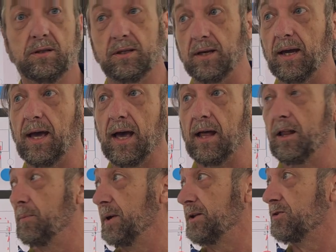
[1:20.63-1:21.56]
the
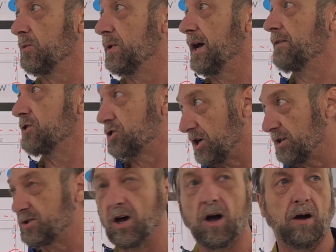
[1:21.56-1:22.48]
element or whatever
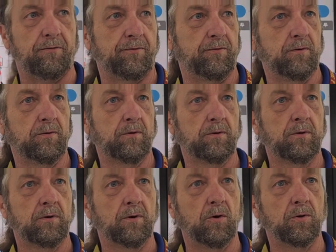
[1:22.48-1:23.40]
shuts off,
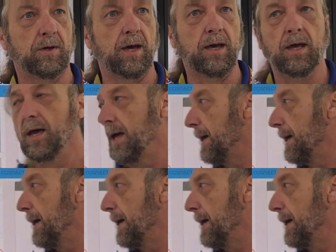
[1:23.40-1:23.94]
okay?